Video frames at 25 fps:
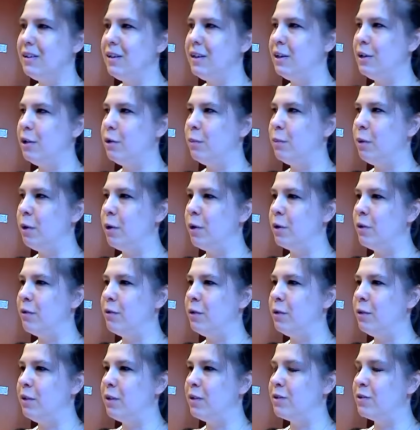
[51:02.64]
you know part
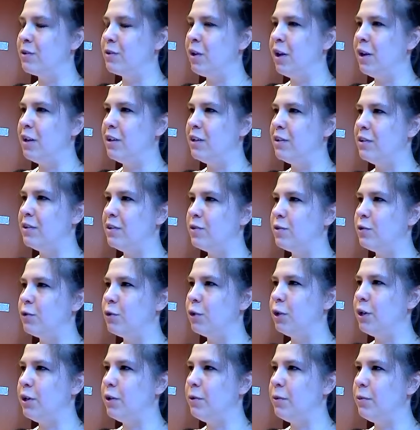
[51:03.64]
of you that's trying to
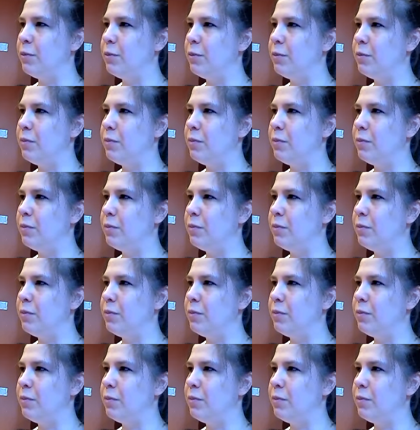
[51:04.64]
destroy you